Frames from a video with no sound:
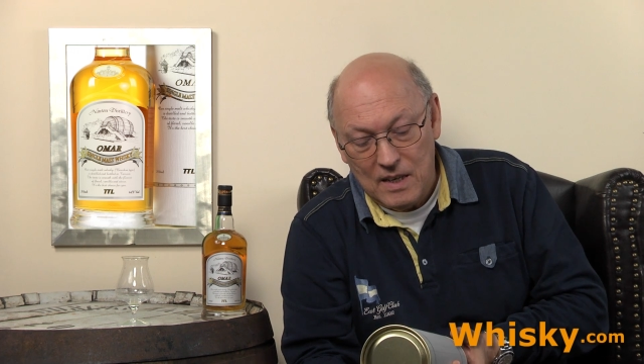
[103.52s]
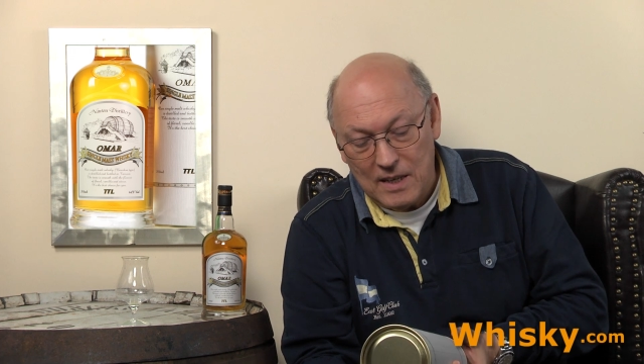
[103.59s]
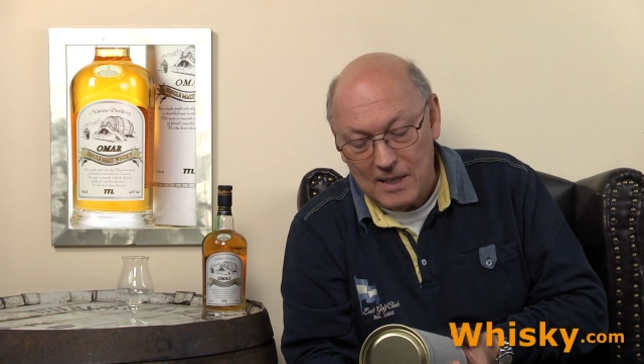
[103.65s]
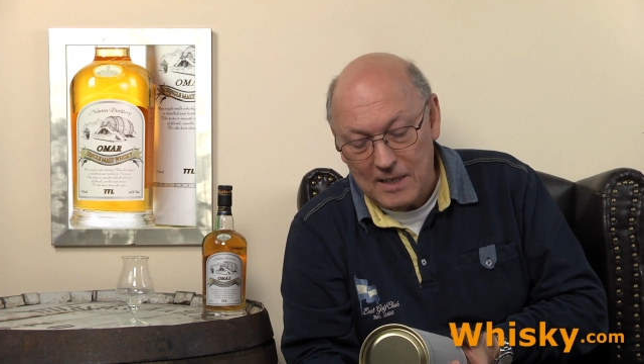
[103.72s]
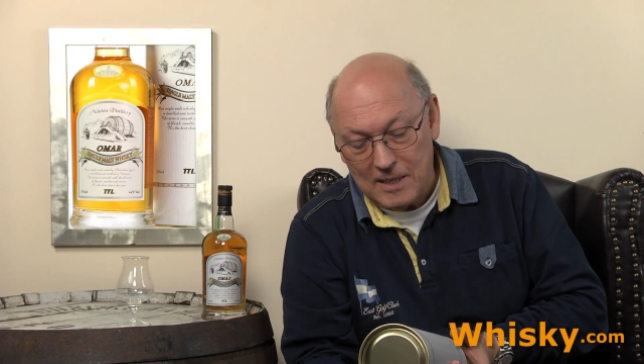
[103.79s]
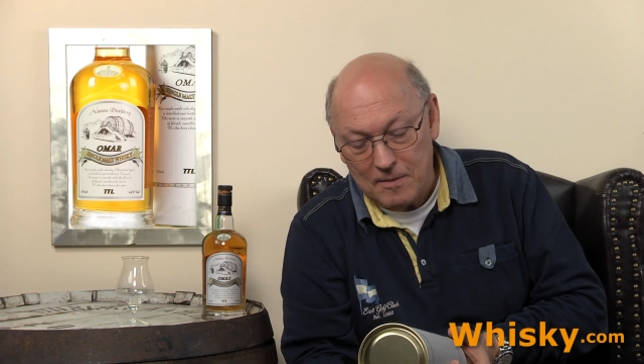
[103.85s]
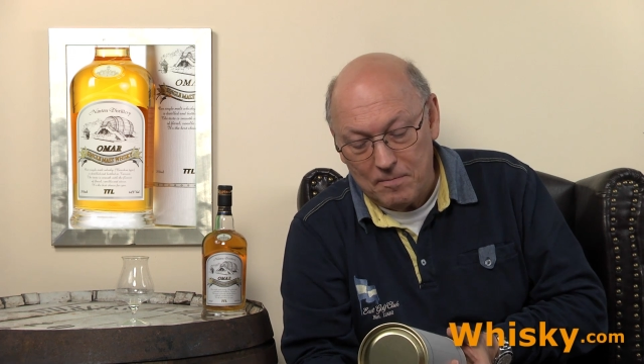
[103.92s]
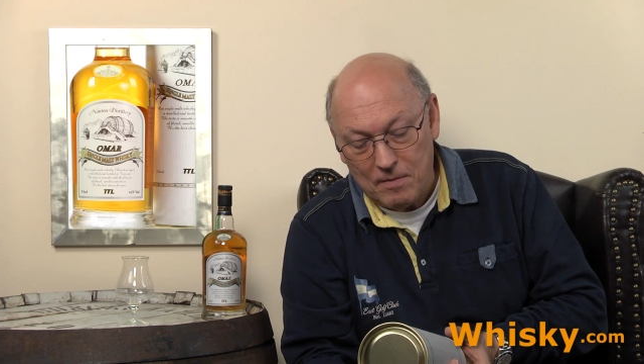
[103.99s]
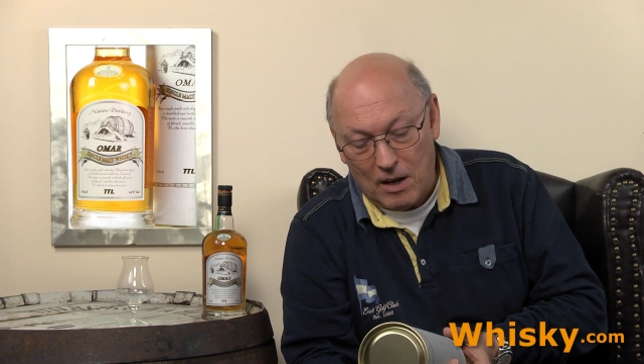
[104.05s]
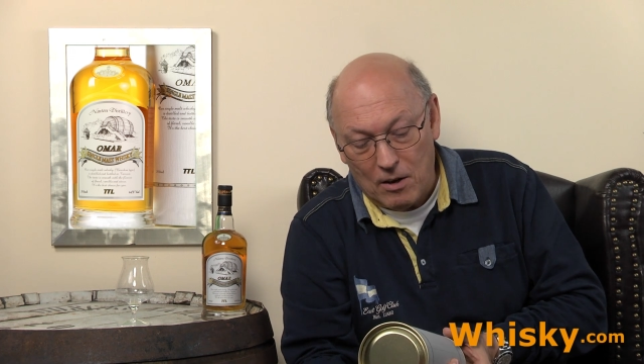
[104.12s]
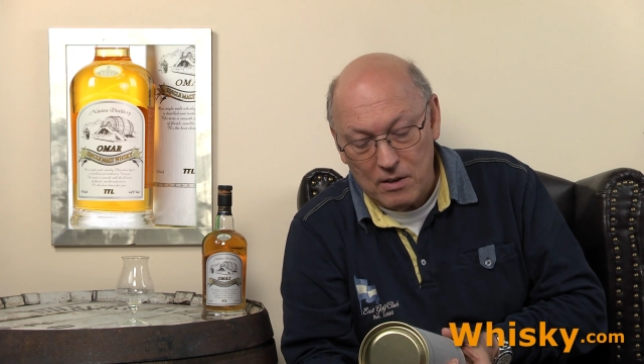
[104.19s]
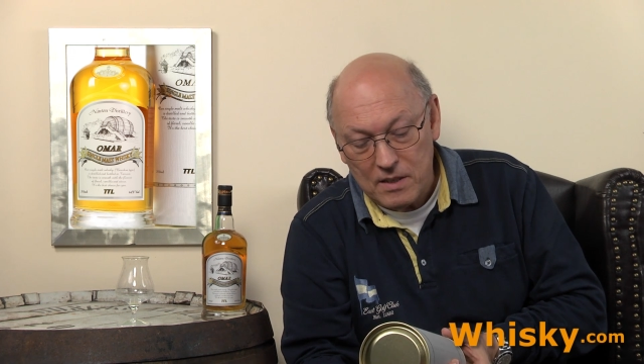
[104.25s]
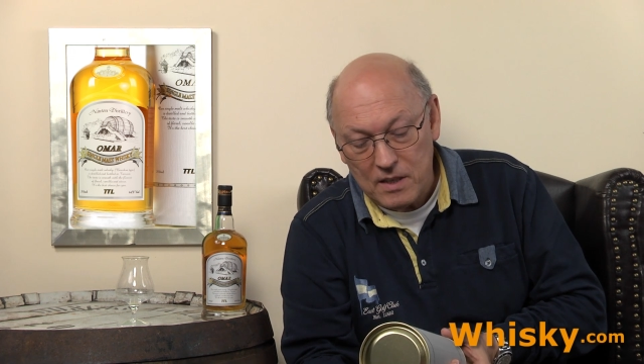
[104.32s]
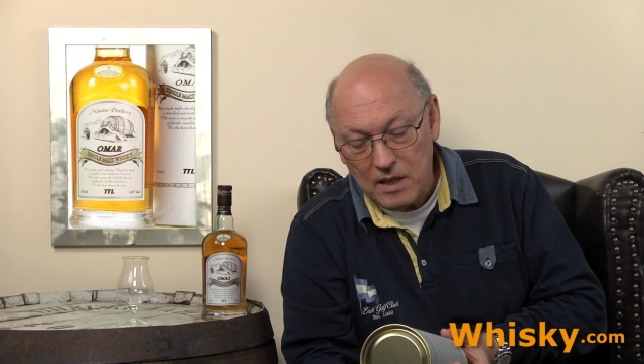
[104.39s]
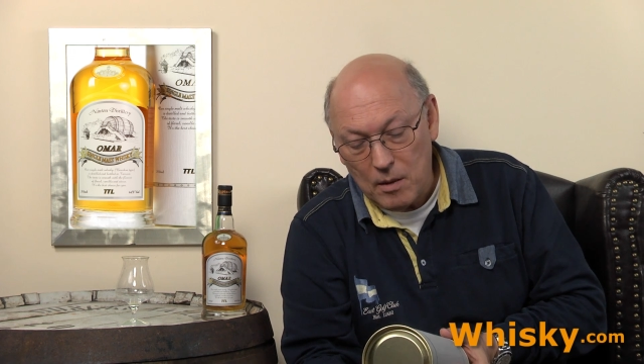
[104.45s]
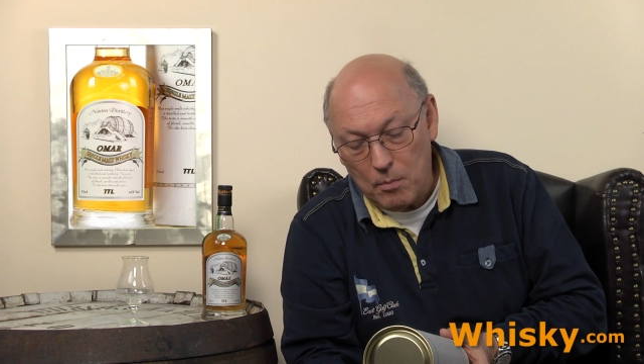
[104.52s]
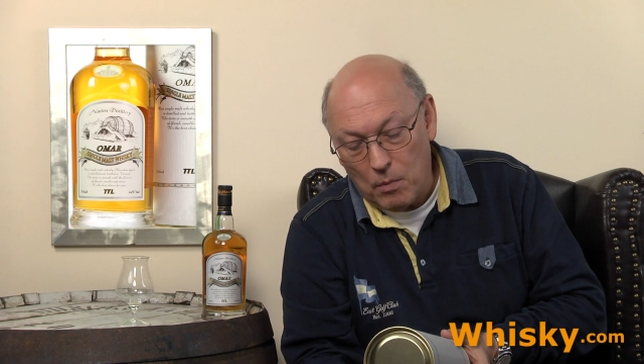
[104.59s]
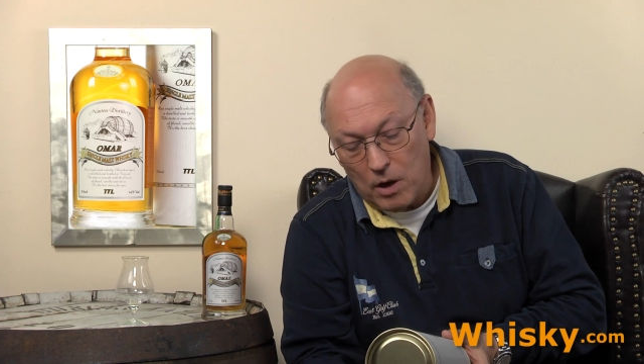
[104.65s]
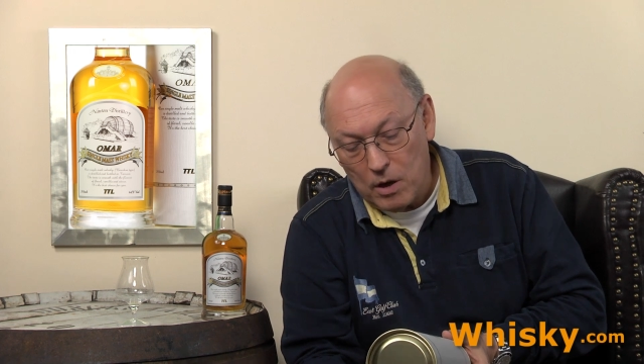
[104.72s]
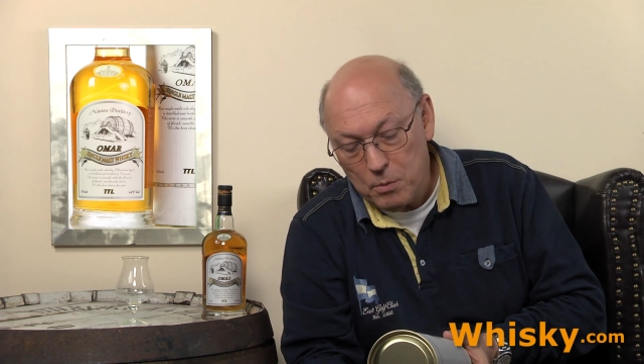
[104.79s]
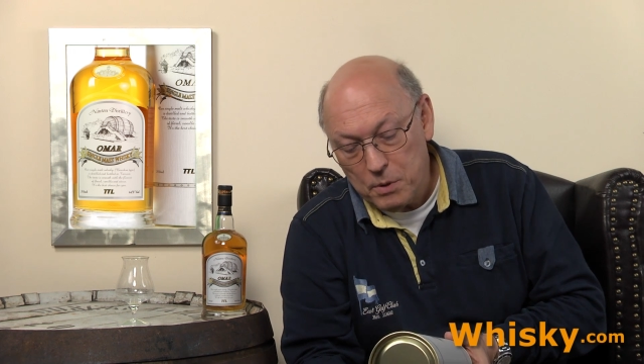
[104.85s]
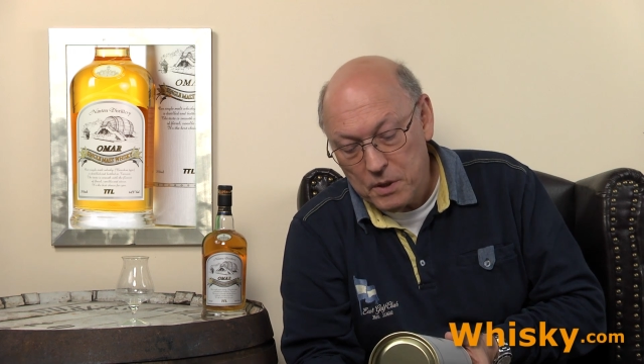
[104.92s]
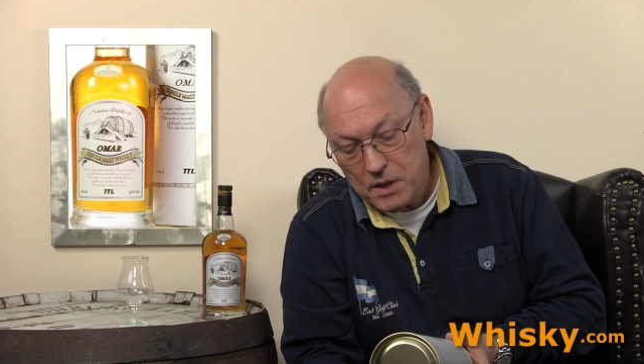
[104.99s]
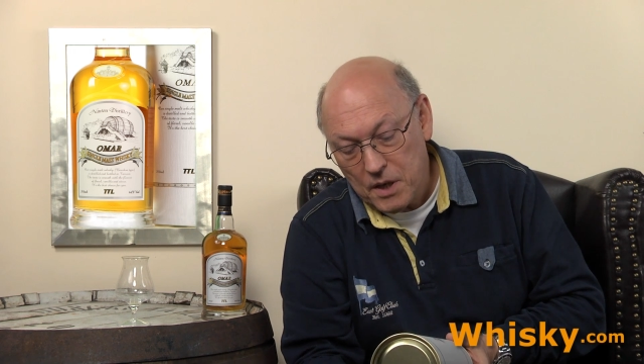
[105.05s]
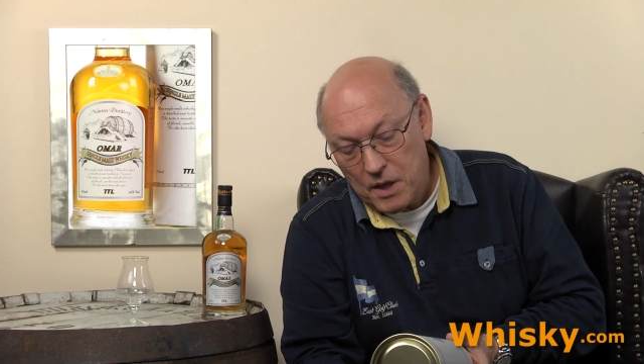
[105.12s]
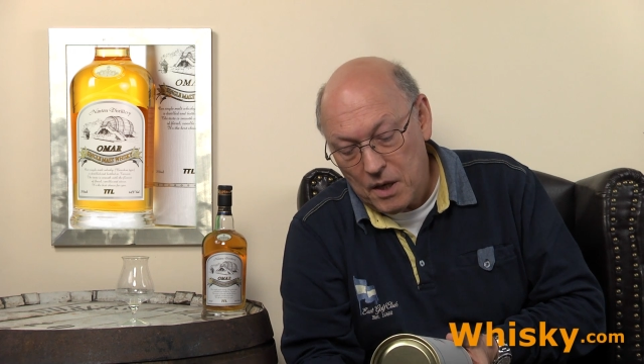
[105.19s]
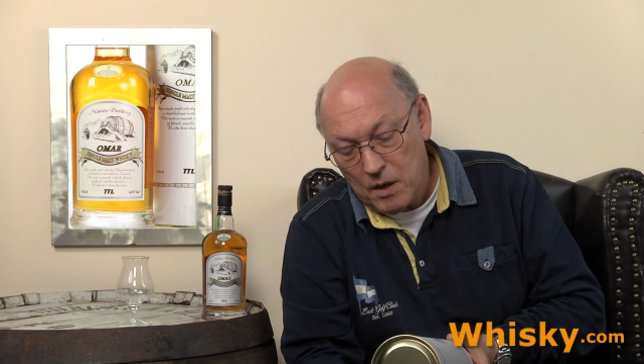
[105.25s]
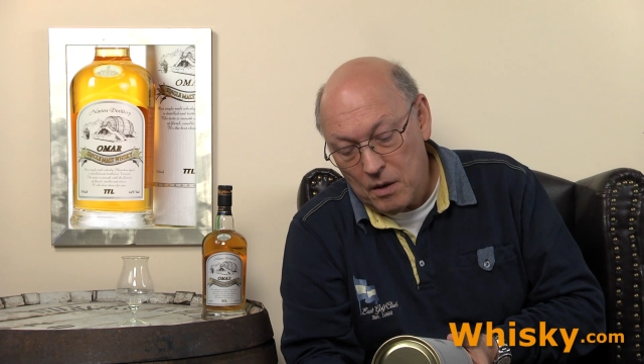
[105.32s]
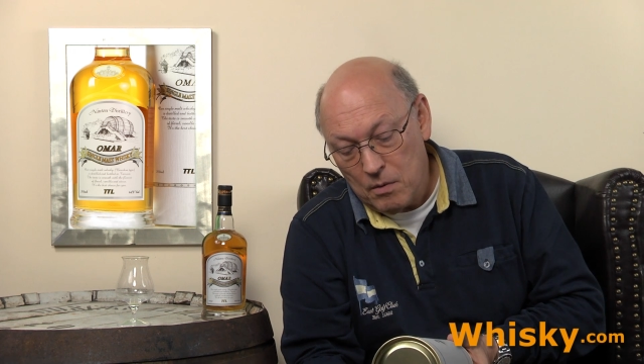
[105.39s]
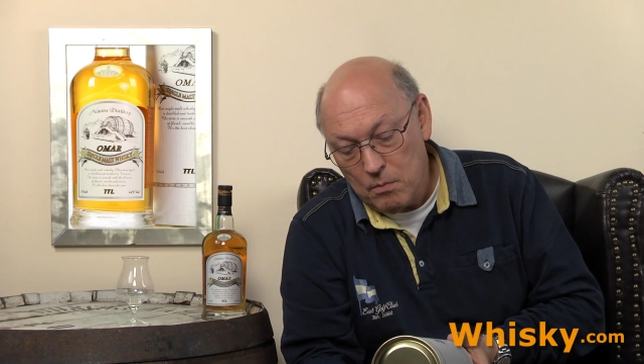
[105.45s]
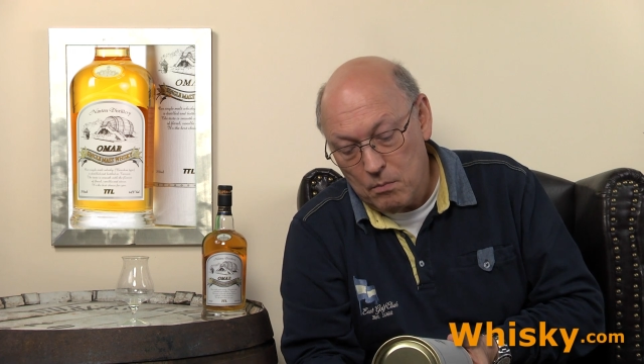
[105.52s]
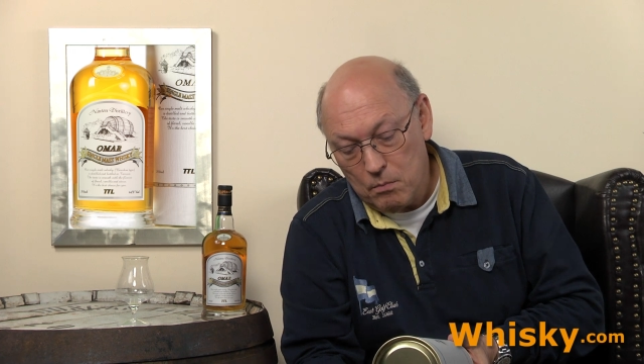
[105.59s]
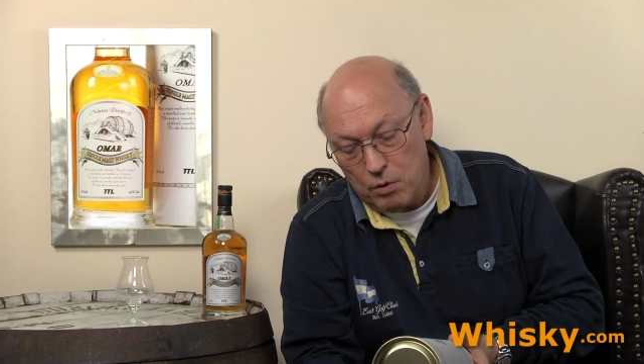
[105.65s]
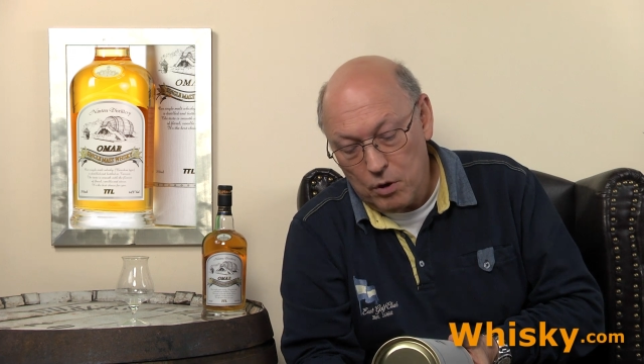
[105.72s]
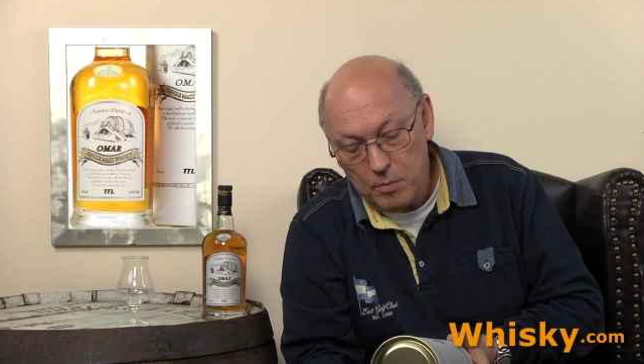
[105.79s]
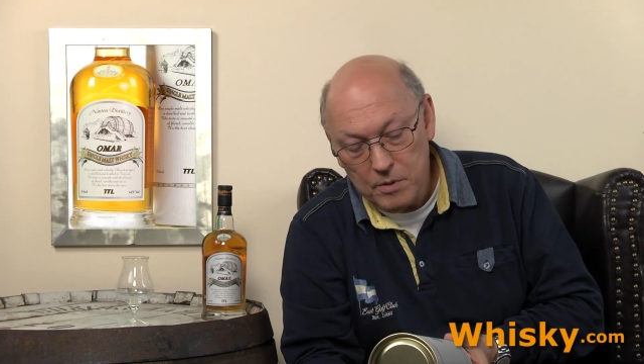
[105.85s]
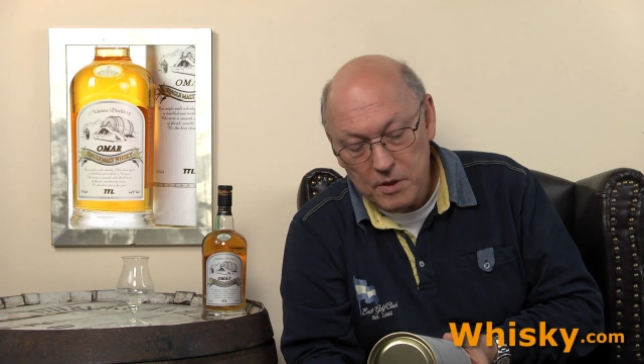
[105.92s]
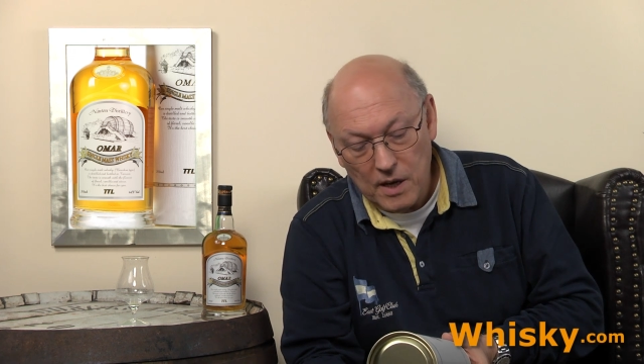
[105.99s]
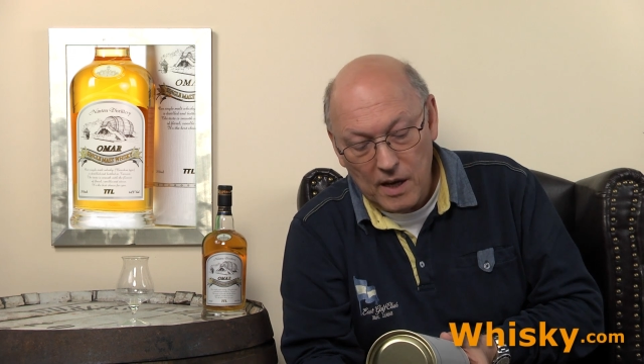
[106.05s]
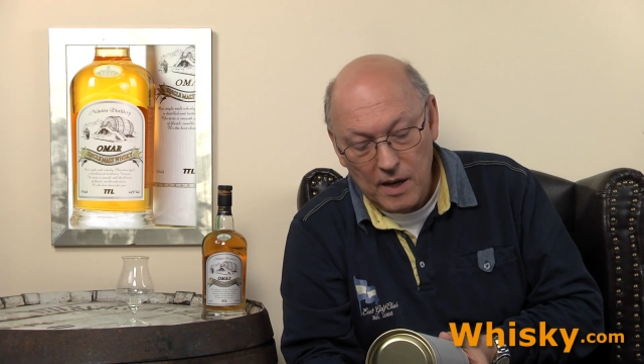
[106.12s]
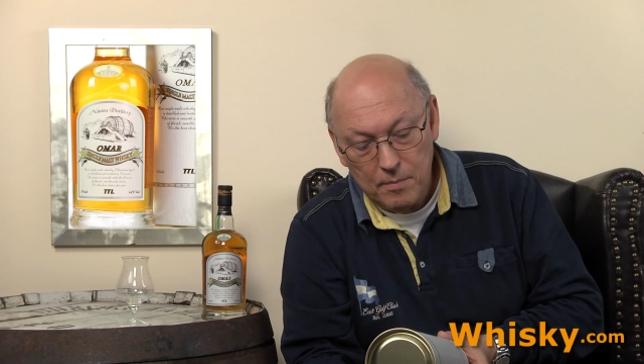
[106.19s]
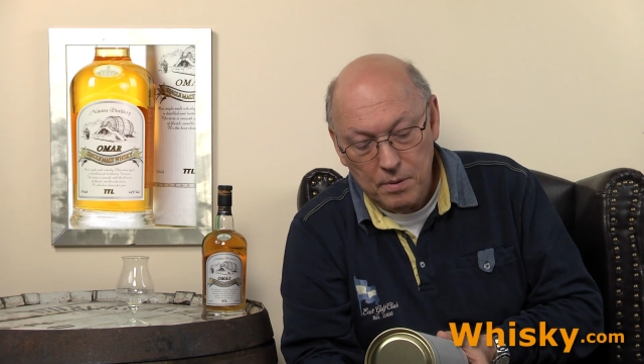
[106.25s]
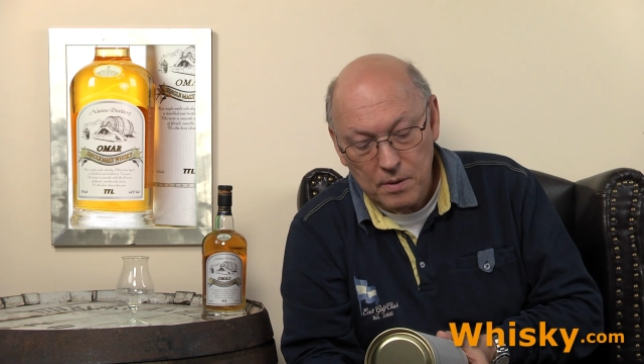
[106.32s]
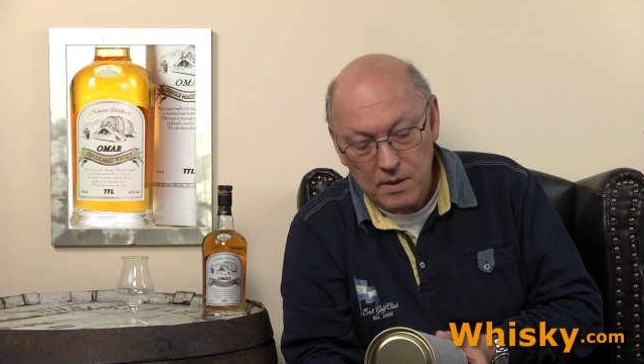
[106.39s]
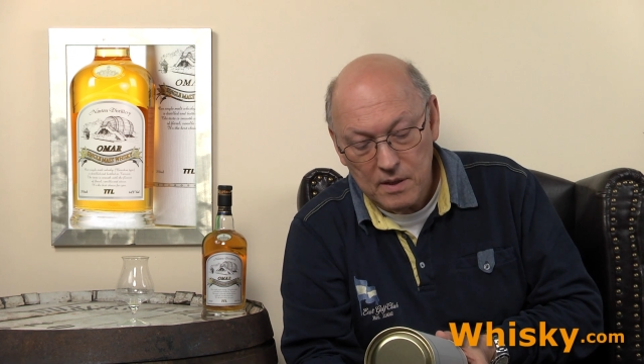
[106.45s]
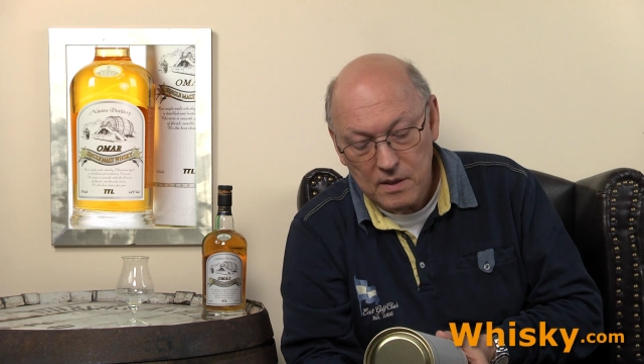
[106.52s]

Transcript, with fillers: Our single malt whiskey, bourbon type,